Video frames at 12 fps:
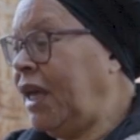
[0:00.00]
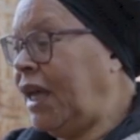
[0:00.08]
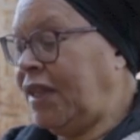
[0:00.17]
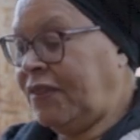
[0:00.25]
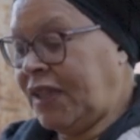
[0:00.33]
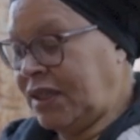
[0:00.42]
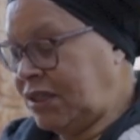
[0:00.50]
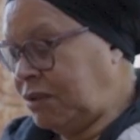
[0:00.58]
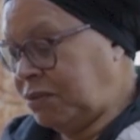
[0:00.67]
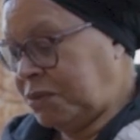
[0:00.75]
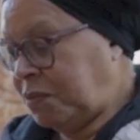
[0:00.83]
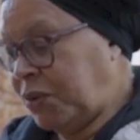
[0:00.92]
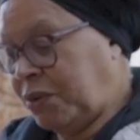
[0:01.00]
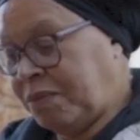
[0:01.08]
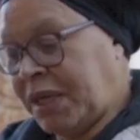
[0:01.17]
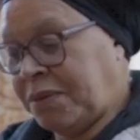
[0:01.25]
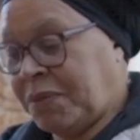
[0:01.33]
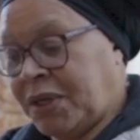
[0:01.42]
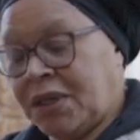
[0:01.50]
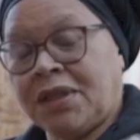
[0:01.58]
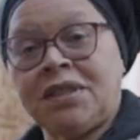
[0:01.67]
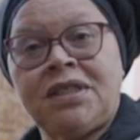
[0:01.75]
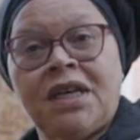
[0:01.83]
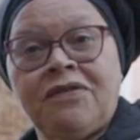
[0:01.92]
And then you would put maybe
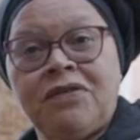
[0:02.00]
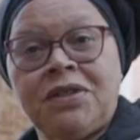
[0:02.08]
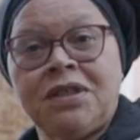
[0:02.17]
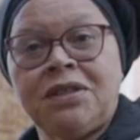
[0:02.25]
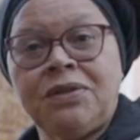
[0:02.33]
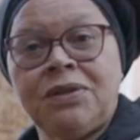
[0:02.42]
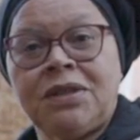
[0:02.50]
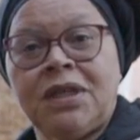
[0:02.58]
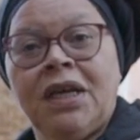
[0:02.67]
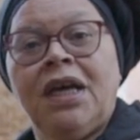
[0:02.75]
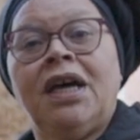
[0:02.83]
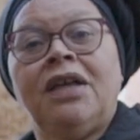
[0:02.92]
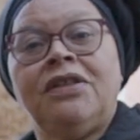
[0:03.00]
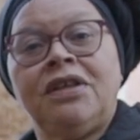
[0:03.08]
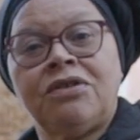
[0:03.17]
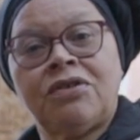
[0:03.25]
the daffodils and then the